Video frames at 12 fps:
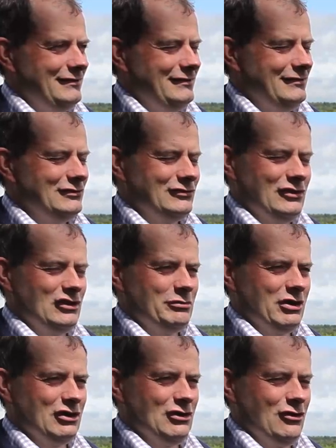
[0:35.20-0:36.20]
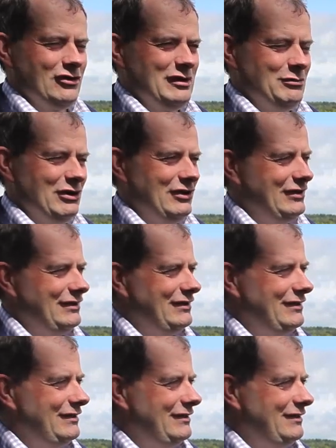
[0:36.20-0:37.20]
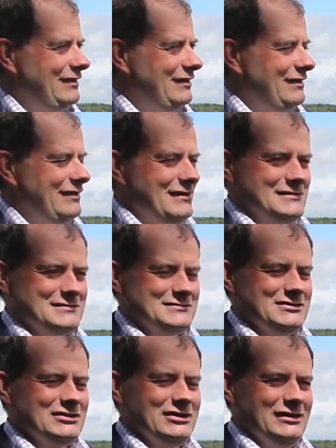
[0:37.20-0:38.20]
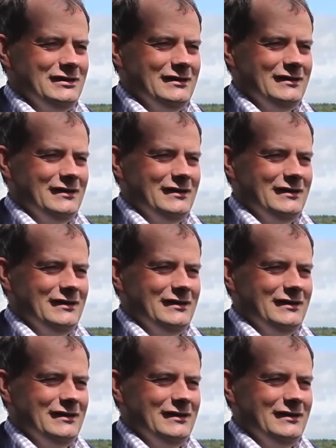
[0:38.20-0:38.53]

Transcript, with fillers: This will sound a bit corny, but it's really